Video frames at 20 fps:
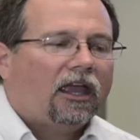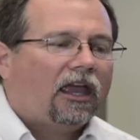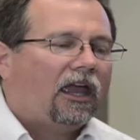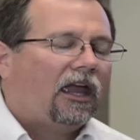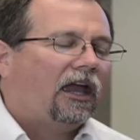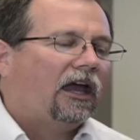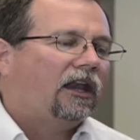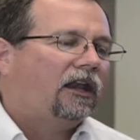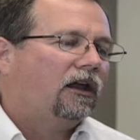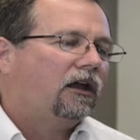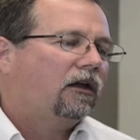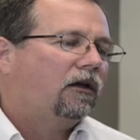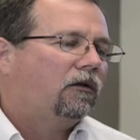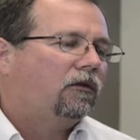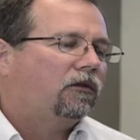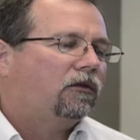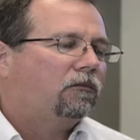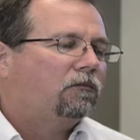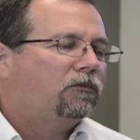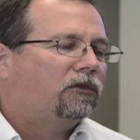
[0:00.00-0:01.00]
And
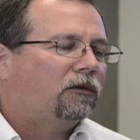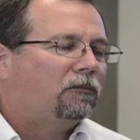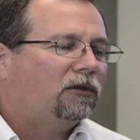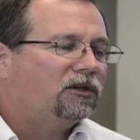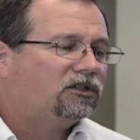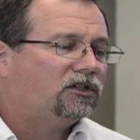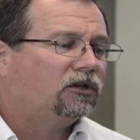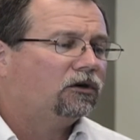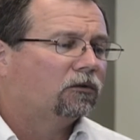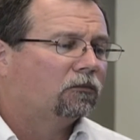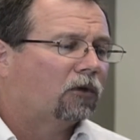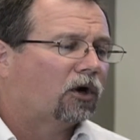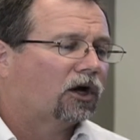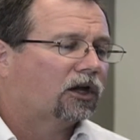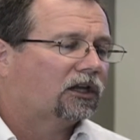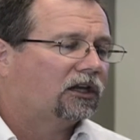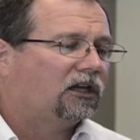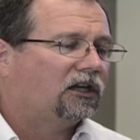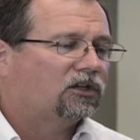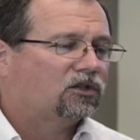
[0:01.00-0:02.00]
the mission or
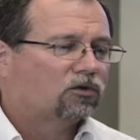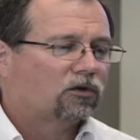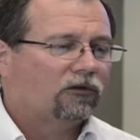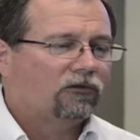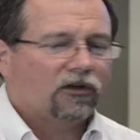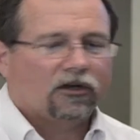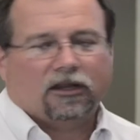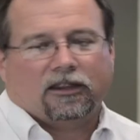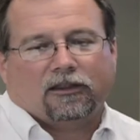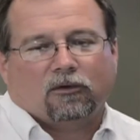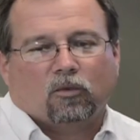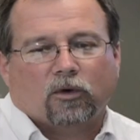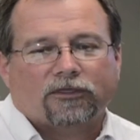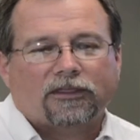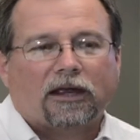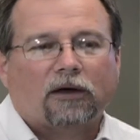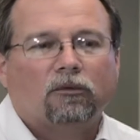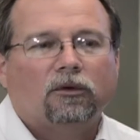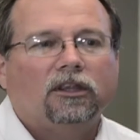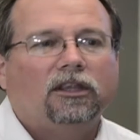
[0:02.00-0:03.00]
marketing driven, what
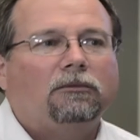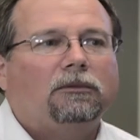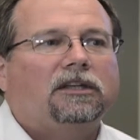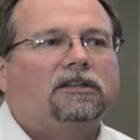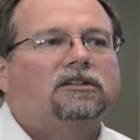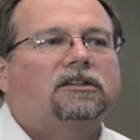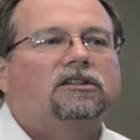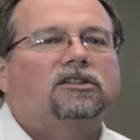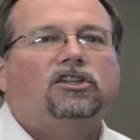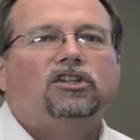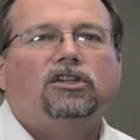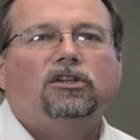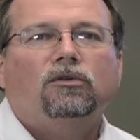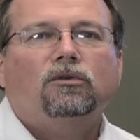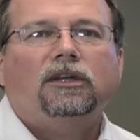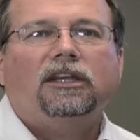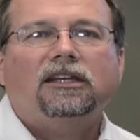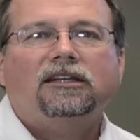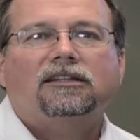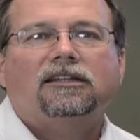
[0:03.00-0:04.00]
that really means is you
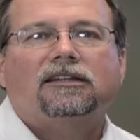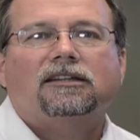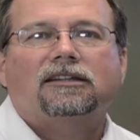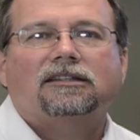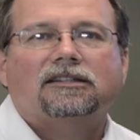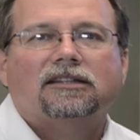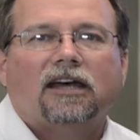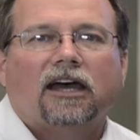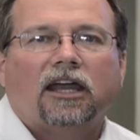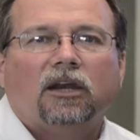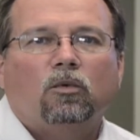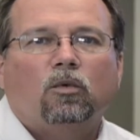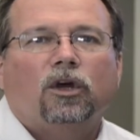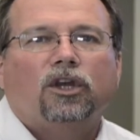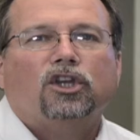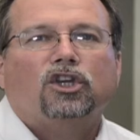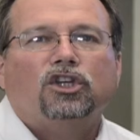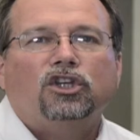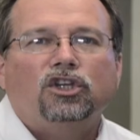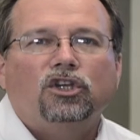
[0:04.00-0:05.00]
need to decide
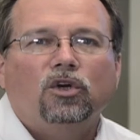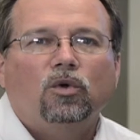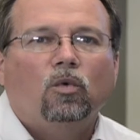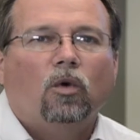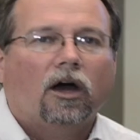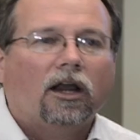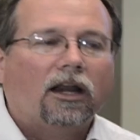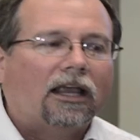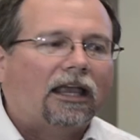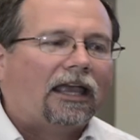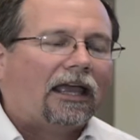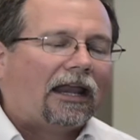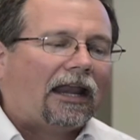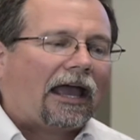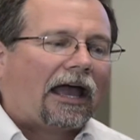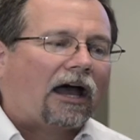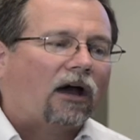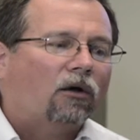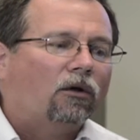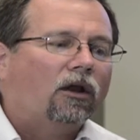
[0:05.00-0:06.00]
what you want to get
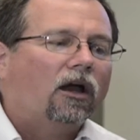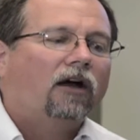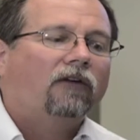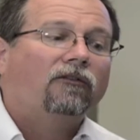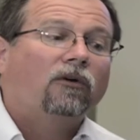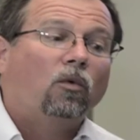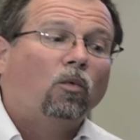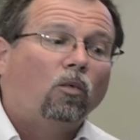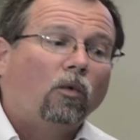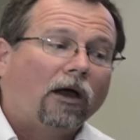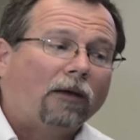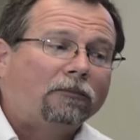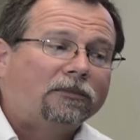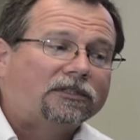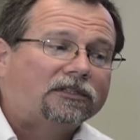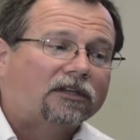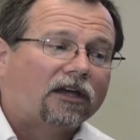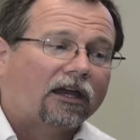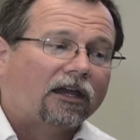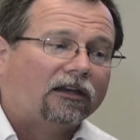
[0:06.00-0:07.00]
out of a
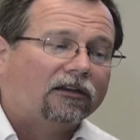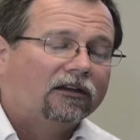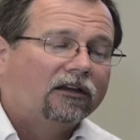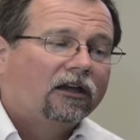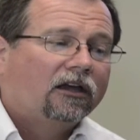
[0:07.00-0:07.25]
website.